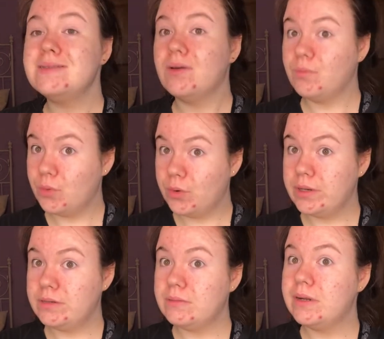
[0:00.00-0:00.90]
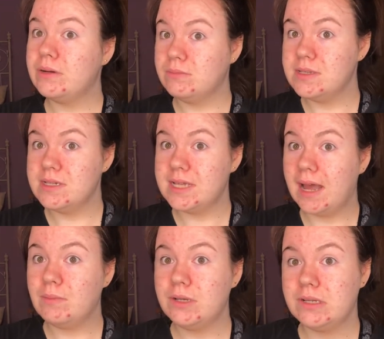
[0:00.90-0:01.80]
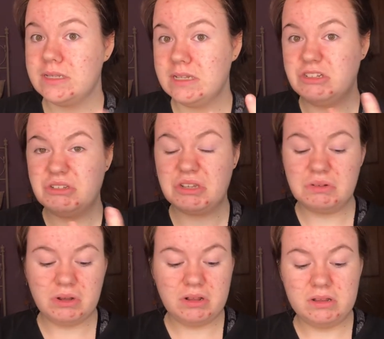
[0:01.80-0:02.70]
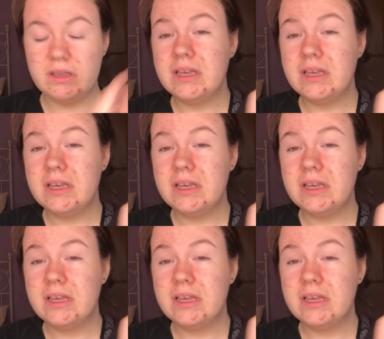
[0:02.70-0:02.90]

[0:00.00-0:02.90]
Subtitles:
so important when it comes to tan, because it'll just go all,